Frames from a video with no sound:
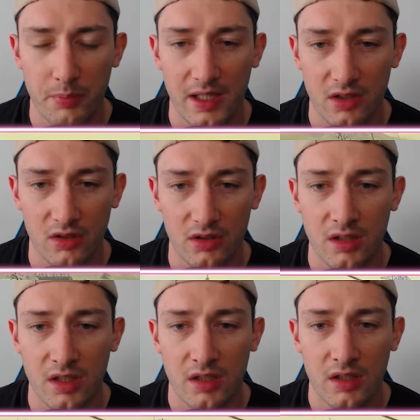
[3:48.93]
back on,
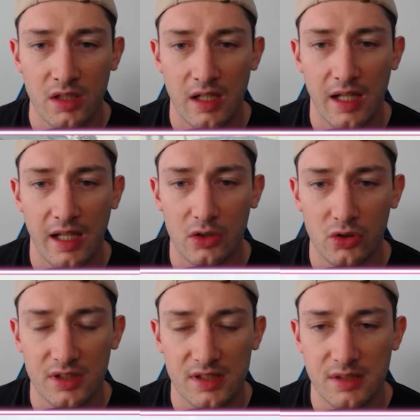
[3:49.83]

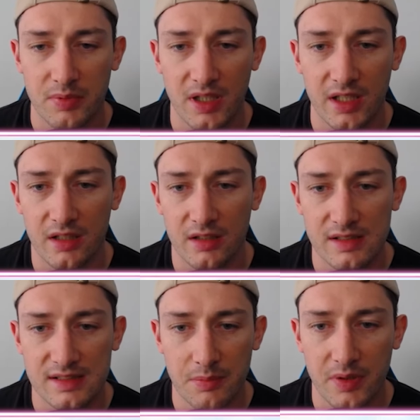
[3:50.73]
look at the zip line,
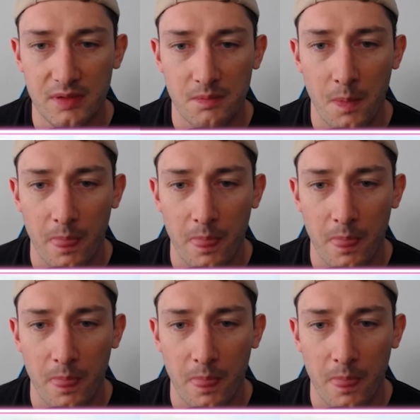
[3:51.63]
zip it,